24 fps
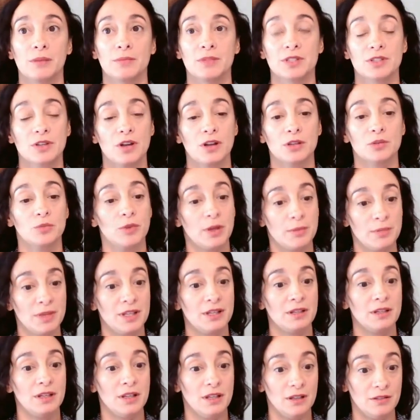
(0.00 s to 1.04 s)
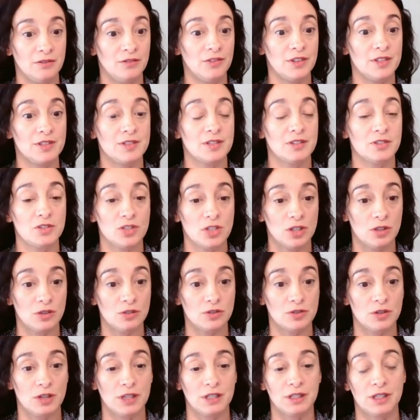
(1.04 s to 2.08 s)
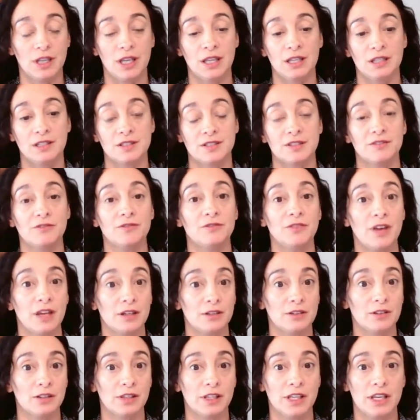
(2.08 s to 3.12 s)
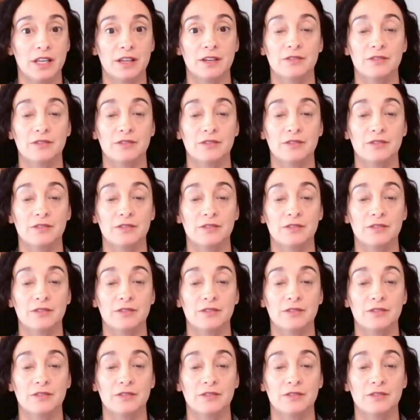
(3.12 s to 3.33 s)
It's called Women, Infants, and Children, and it's a federally